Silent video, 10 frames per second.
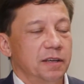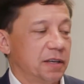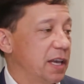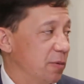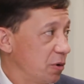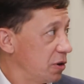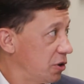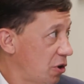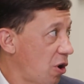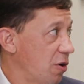I can't work in
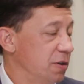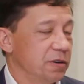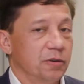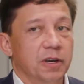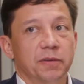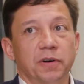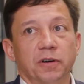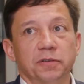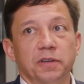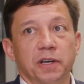the garden, or I have a
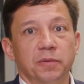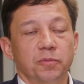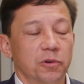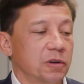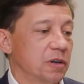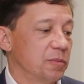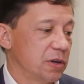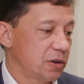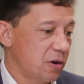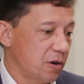hard time working on
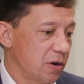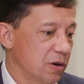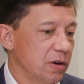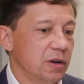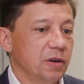my car.